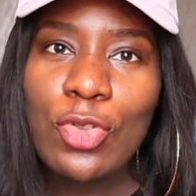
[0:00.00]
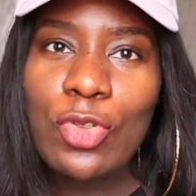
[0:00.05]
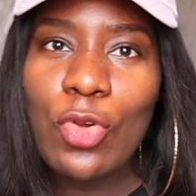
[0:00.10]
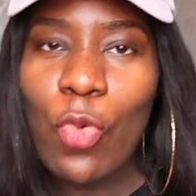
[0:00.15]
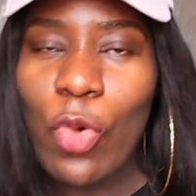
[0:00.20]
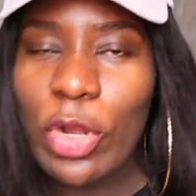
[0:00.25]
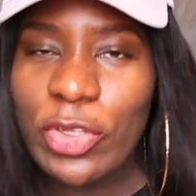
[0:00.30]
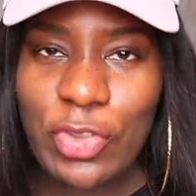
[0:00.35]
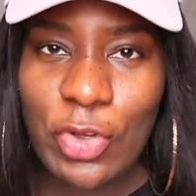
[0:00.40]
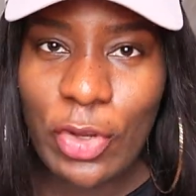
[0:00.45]
to
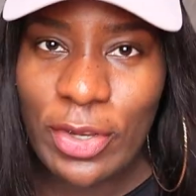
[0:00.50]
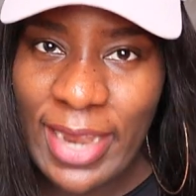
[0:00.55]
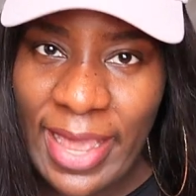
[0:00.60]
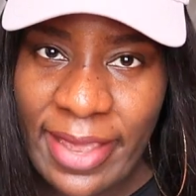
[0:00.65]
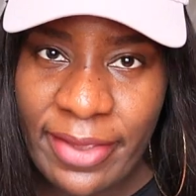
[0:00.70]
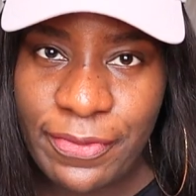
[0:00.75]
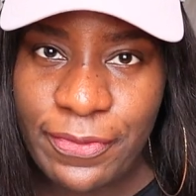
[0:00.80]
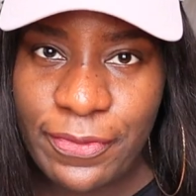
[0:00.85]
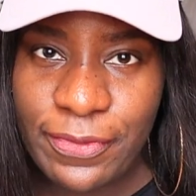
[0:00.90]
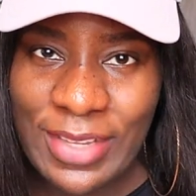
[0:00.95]
watch your
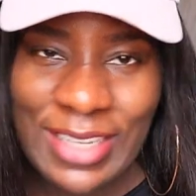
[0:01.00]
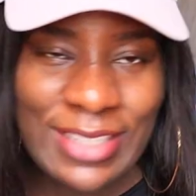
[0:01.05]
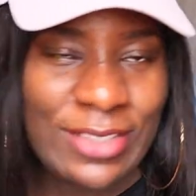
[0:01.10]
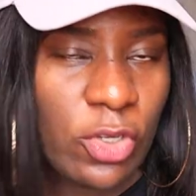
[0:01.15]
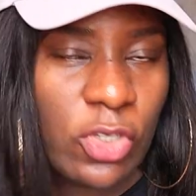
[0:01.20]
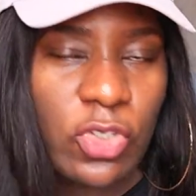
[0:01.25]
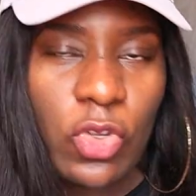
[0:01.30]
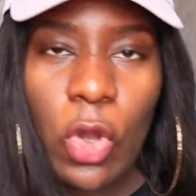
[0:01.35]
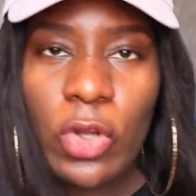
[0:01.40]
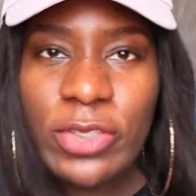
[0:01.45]
life. That's
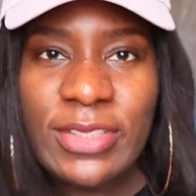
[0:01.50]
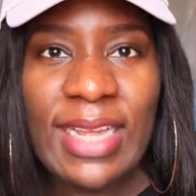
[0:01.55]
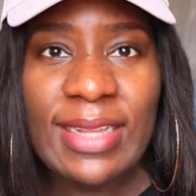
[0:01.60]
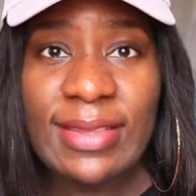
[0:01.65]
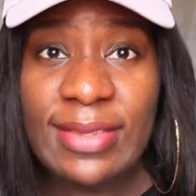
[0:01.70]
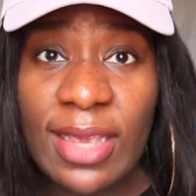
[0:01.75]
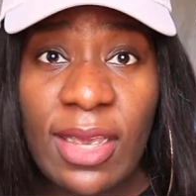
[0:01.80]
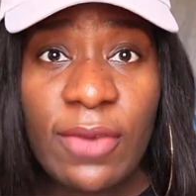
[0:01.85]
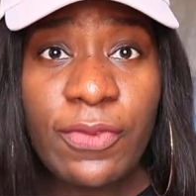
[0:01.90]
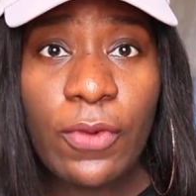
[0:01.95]
just all they're
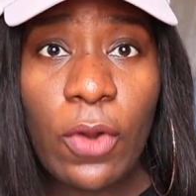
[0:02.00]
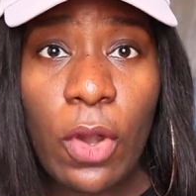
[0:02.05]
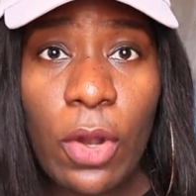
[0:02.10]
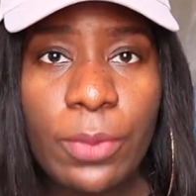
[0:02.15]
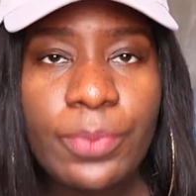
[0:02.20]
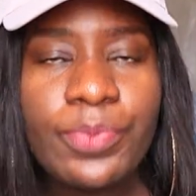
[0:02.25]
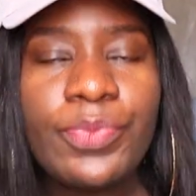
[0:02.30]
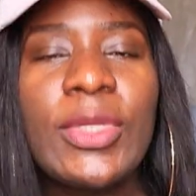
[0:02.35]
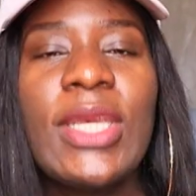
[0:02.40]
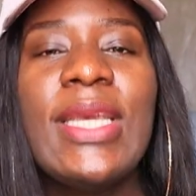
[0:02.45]
there
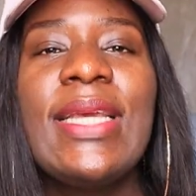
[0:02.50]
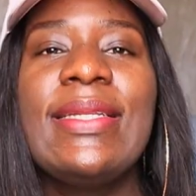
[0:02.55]
for.